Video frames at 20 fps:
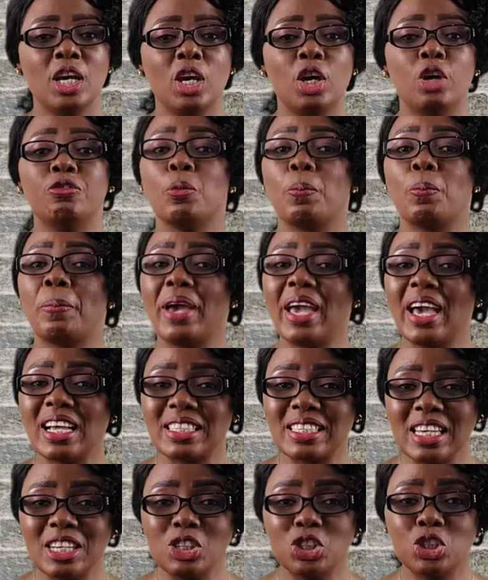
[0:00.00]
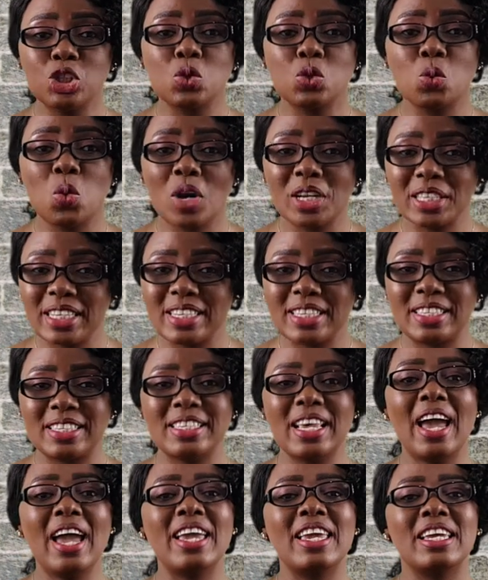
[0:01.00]
If you pay attention to what he's
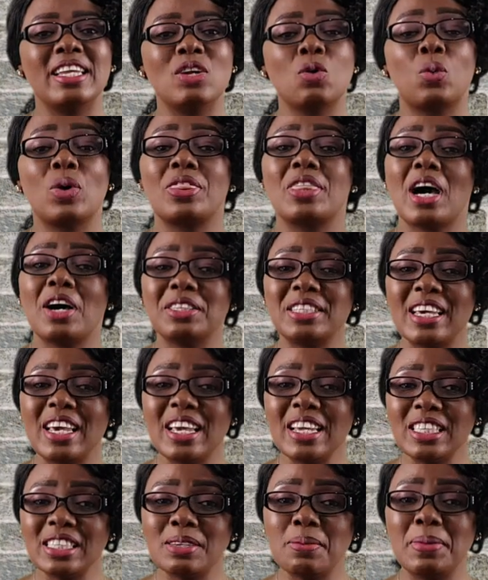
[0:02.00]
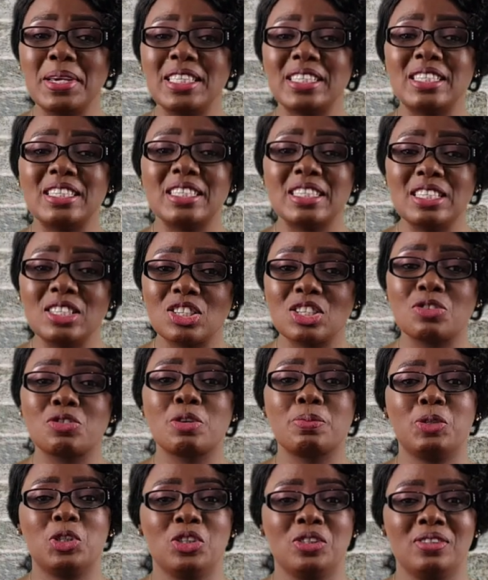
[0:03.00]
saying without intermittent
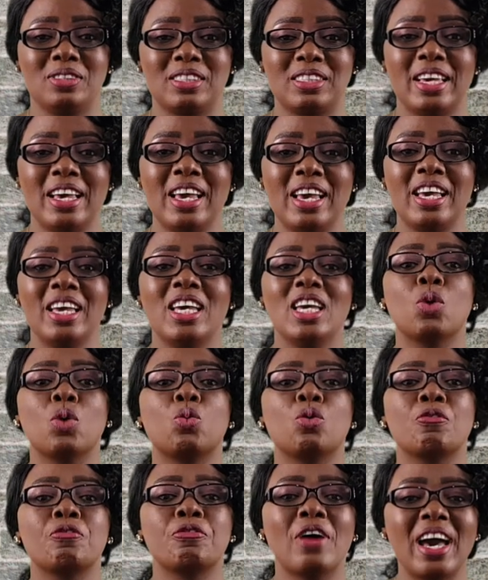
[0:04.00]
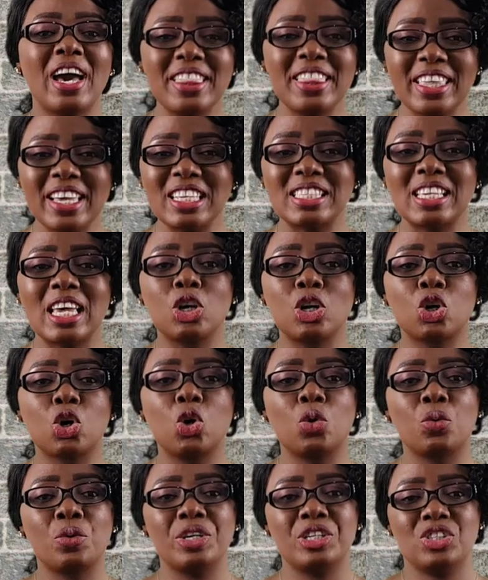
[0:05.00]
interruptions, he will find this
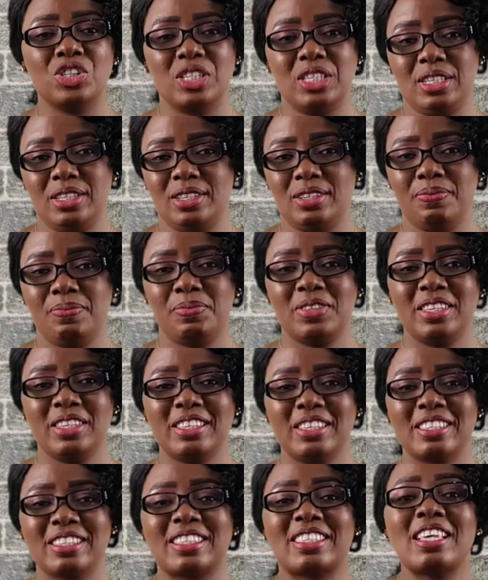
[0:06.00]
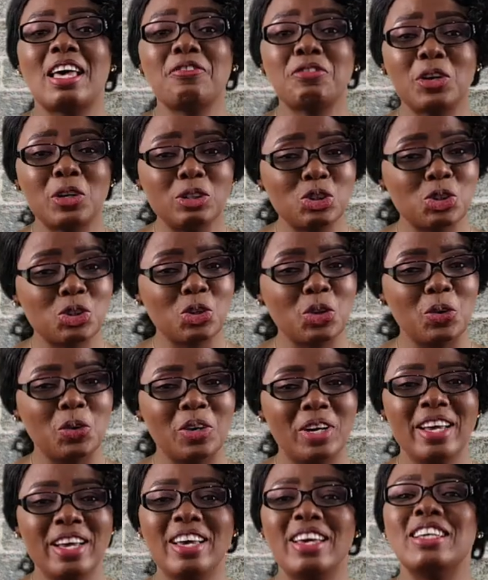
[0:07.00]
encouraging.
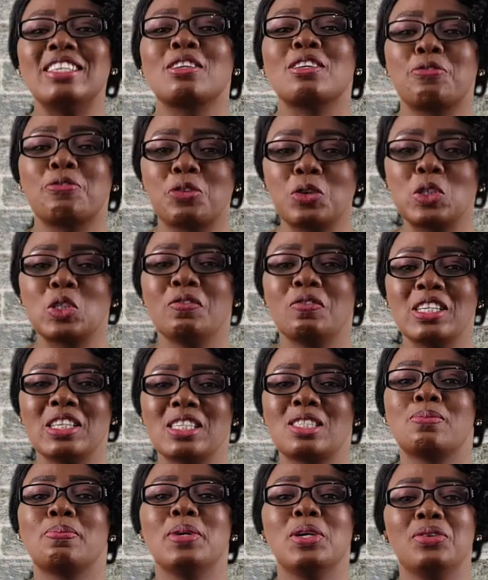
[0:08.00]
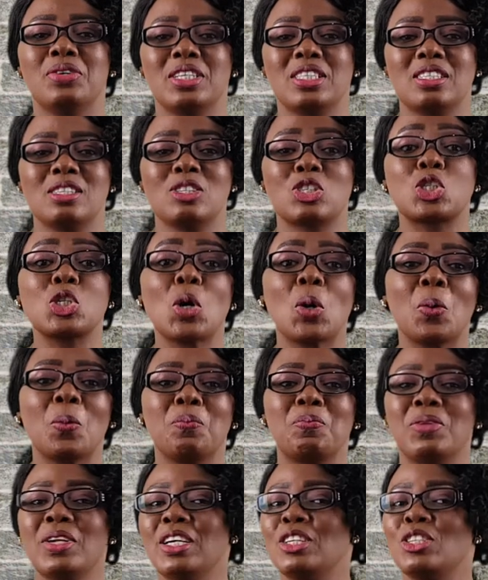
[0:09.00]
Self-control is a fruit of the Spirit, so
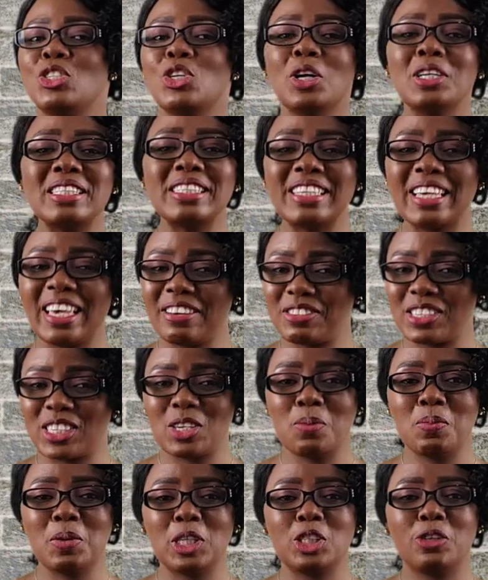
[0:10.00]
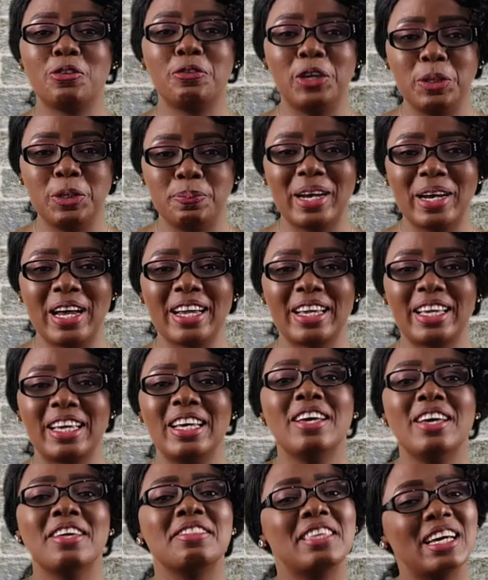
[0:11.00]
don't give so much feedback
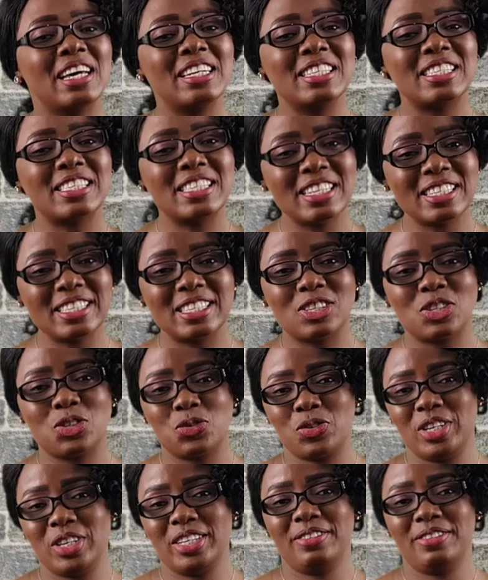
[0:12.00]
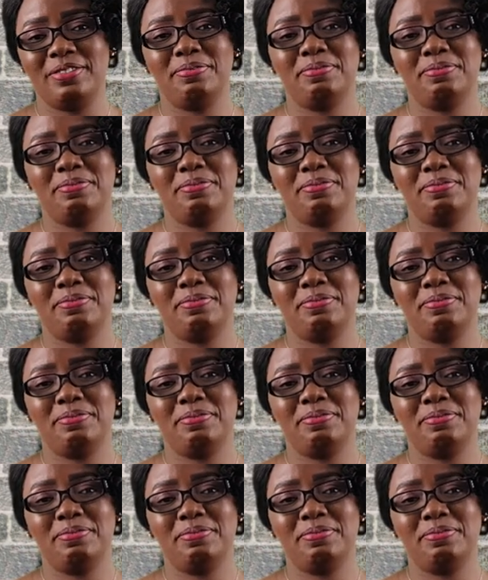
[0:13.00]
than is necessary.